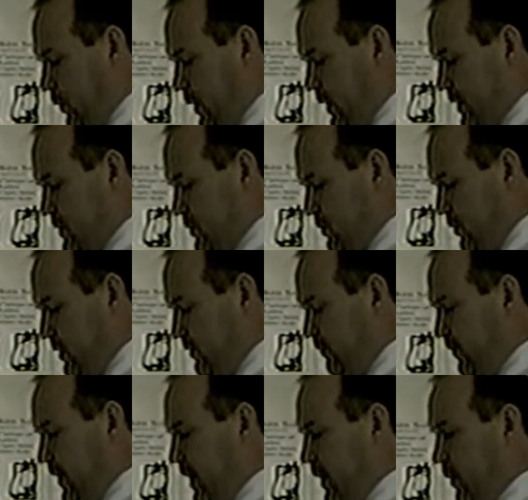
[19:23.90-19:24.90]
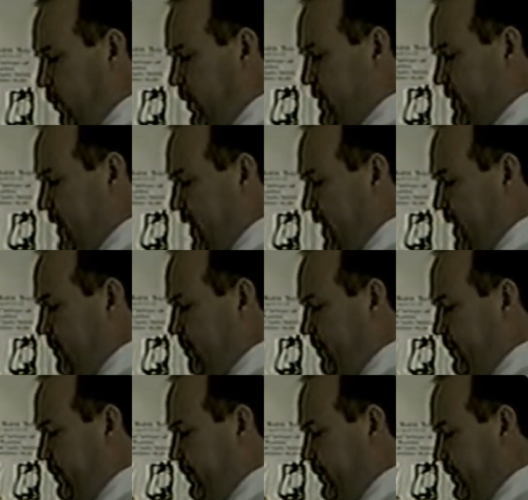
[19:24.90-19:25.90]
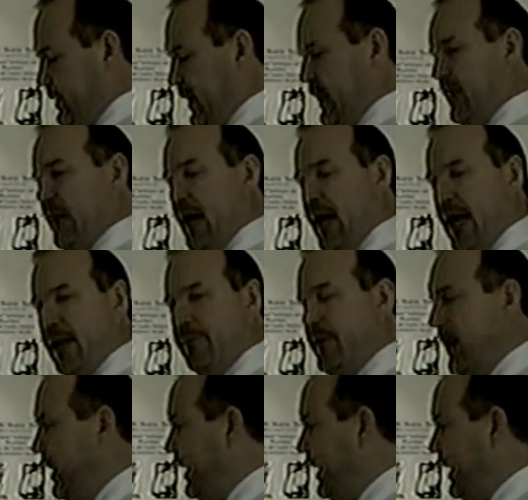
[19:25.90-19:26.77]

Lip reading: where it's going to fire one time, like that,